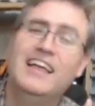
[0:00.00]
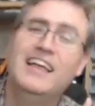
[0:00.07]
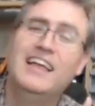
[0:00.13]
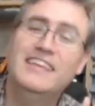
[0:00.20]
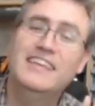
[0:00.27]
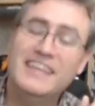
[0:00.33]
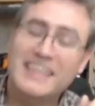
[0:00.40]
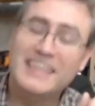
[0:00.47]

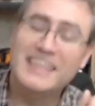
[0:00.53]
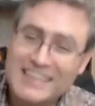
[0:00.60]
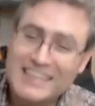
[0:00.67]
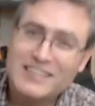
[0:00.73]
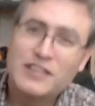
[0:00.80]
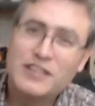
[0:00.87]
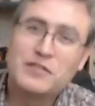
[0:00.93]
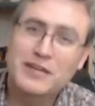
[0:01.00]
getting
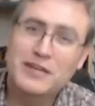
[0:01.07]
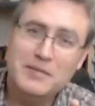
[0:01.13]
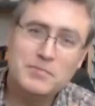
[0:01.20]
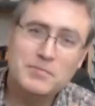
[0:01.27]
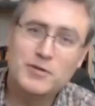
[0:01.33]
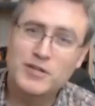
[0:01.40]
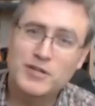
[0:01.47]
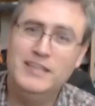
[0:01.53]
into 3D
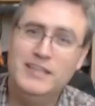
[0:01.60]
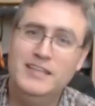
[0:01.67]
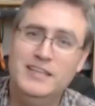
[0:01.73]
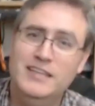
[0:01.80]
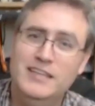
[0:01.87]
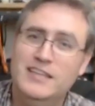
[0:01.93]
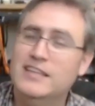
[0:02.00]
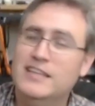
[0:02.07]
printing,
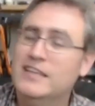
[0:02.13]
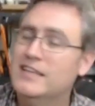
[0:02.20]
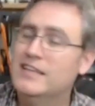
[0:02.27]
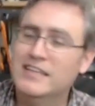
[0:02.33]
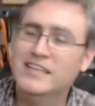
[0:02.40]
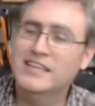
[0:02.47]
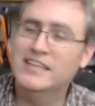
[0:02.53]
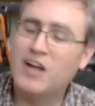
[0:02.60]

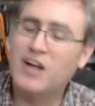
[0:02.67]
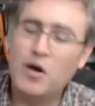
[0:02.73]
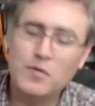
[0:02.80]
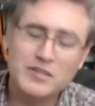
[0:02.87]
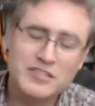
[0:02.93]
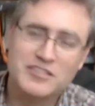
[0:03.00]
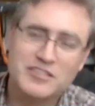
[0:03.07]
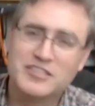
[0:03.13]
it's
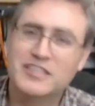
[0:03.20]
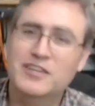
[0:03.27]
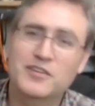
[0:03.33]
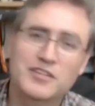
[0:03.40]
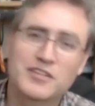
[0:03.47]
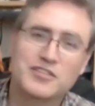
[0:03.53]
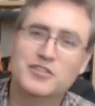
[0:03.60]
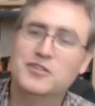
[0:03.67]
always a skill
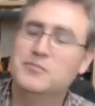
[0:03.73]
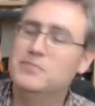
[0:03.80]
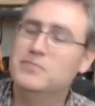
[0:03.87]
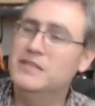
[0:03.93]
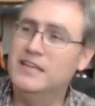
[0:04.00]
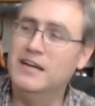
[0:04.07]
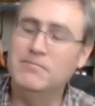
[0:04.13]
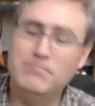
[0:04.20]
that's going to
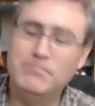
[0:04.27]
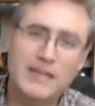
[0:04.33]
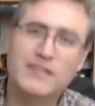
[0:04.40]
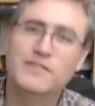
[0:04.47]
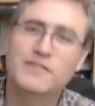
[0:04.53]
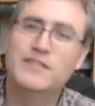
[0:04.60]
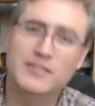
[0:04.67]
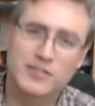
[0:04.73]
be a
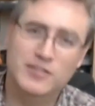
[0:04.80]
benefit